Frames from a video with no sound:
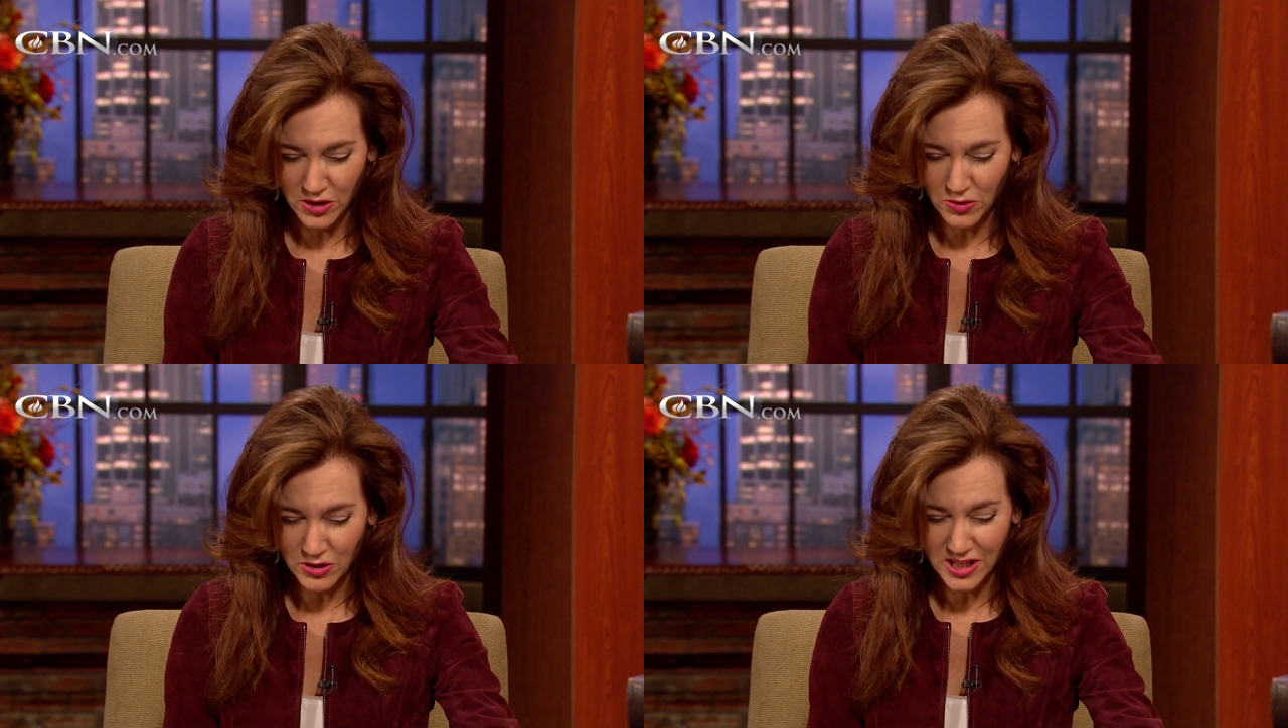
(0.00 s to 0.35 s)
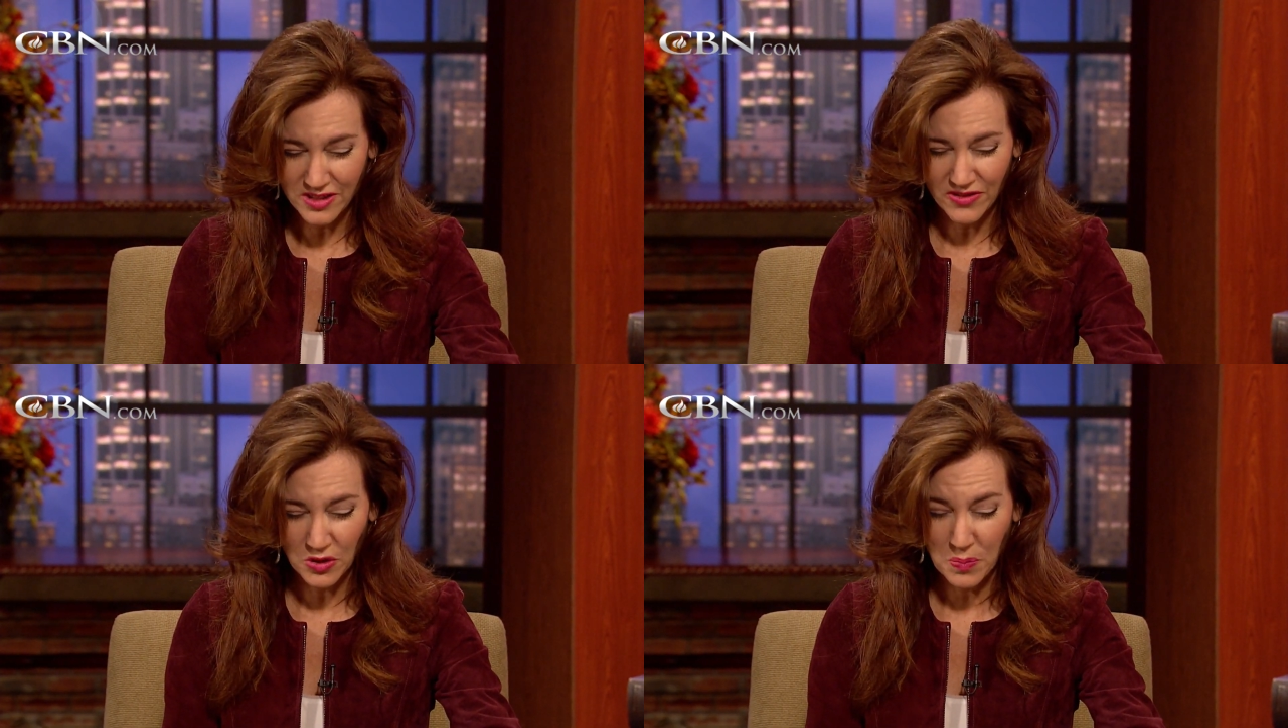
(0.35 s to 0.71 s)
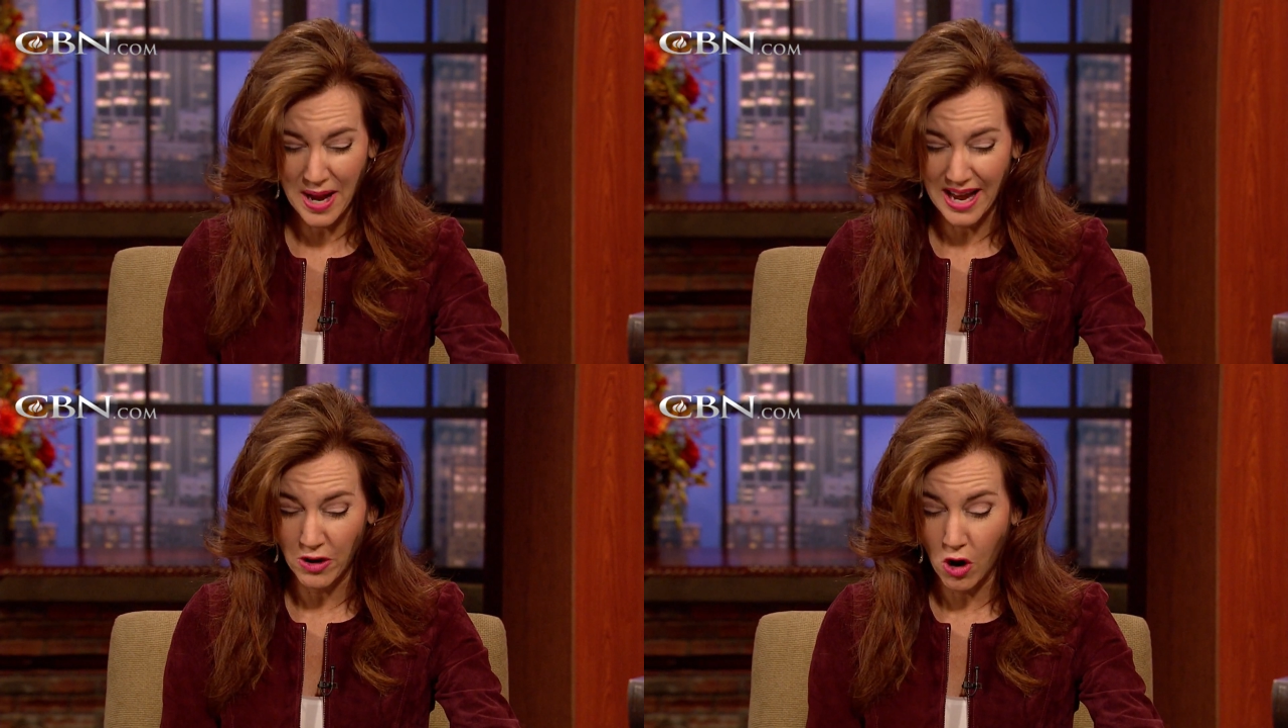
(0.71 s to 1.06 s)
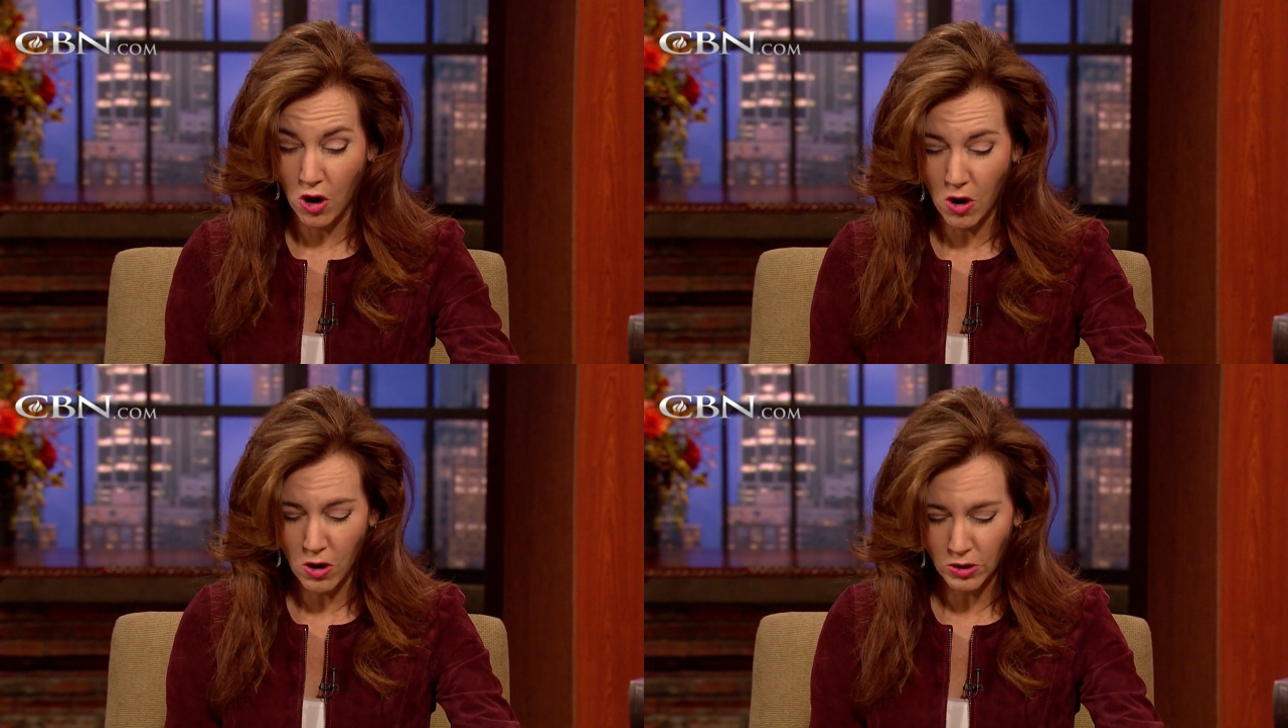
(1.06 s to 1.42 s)
You just feel bad
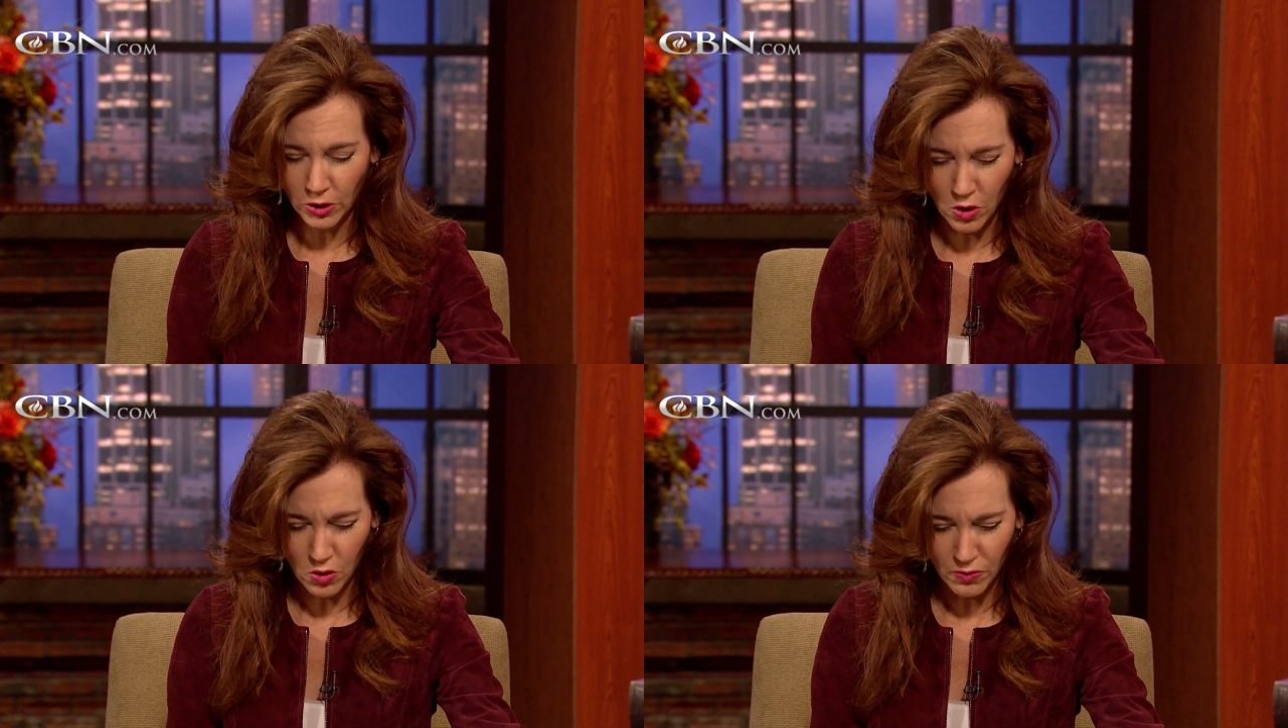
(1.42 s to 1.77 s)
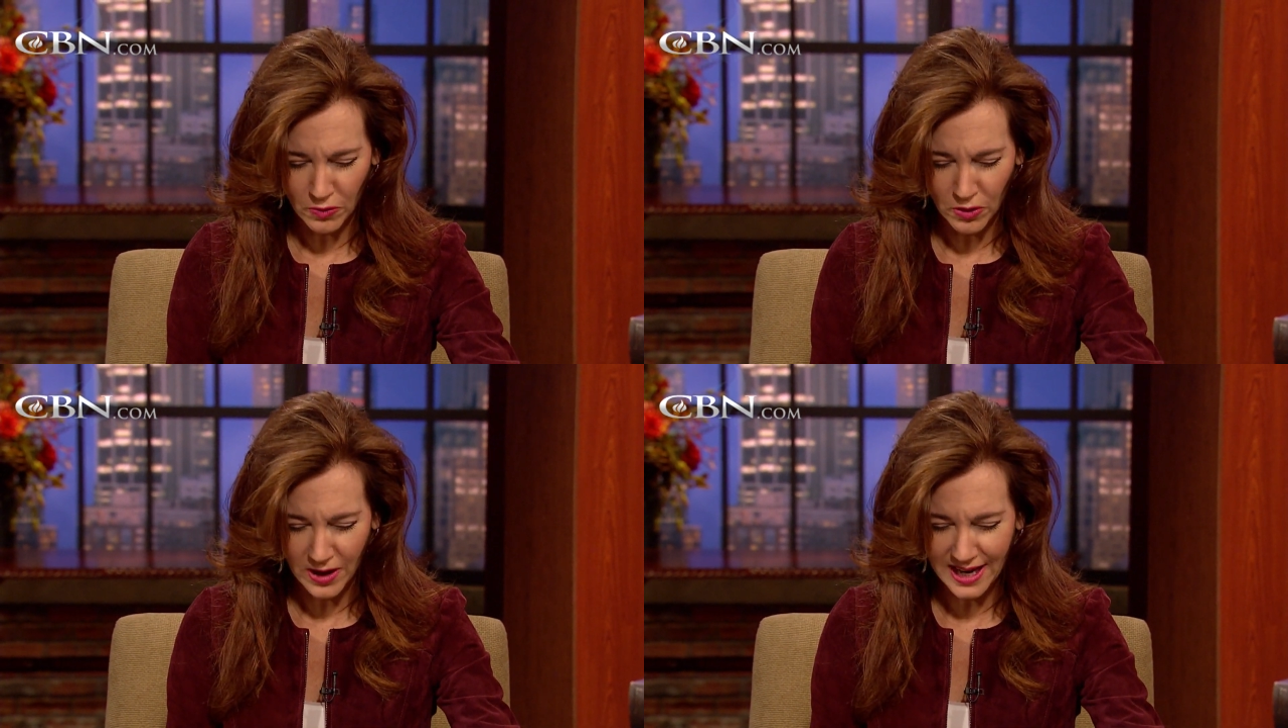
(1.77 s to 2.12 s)
all over,